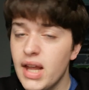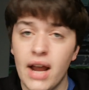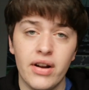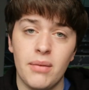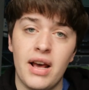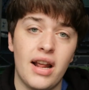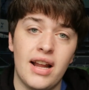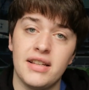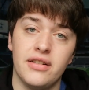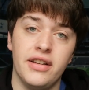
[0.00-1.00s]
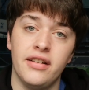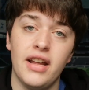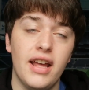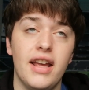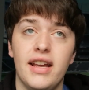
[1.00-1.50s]
Eric Lamela last night,
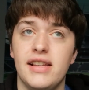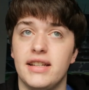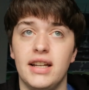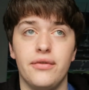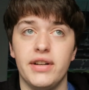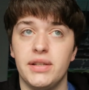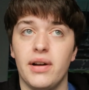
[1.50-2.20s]
his deliveries